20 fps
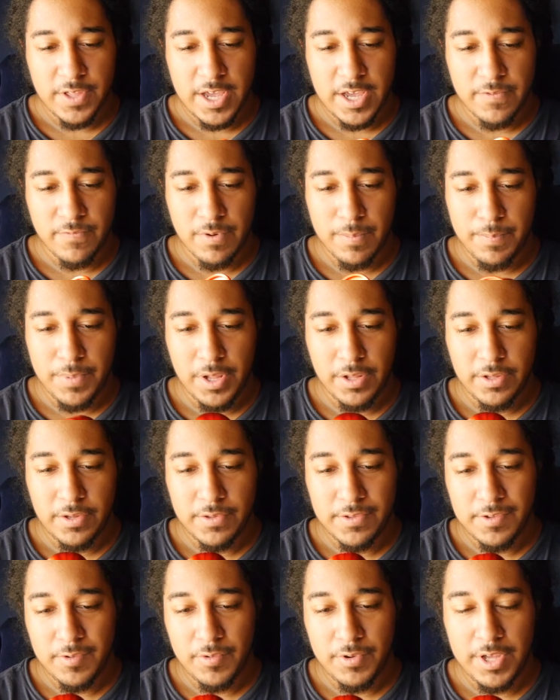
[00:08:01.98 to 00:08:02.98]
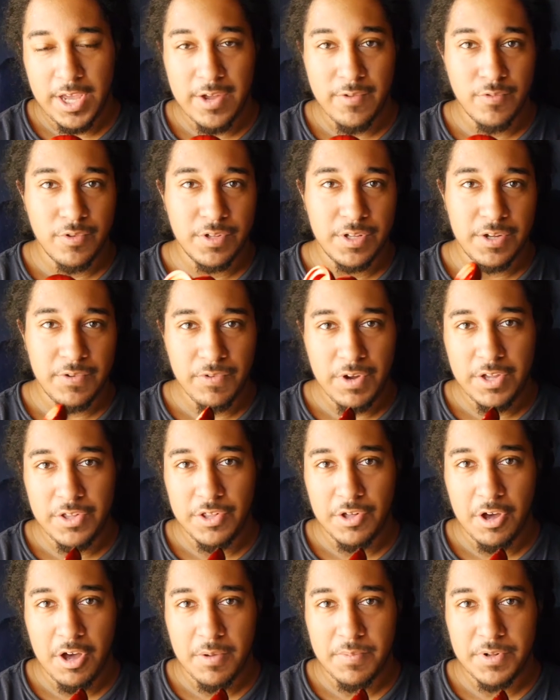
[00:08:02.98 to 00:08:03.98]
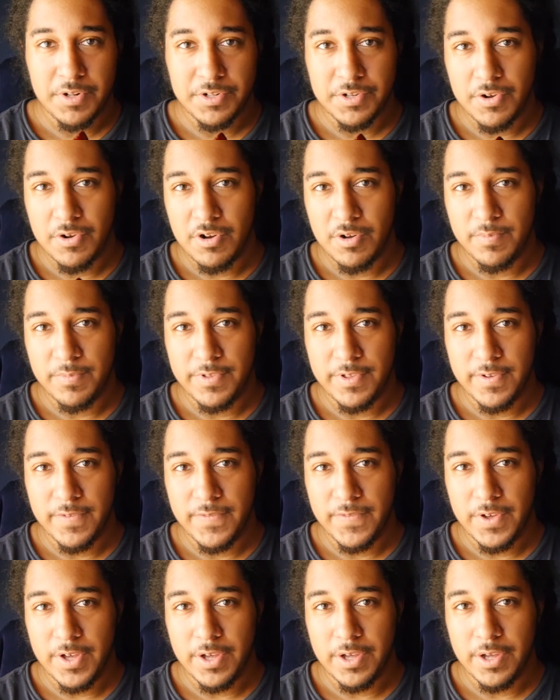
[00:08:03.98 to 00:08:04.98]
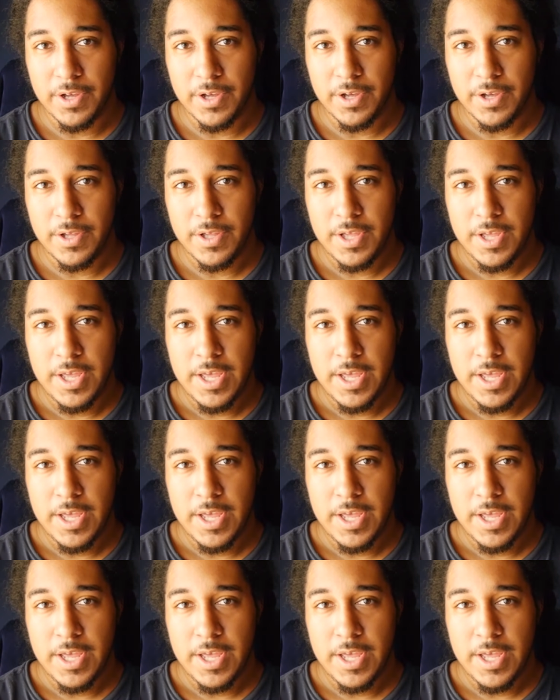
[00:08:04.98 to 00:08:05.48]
that Rebellion is doing a really great job in terms of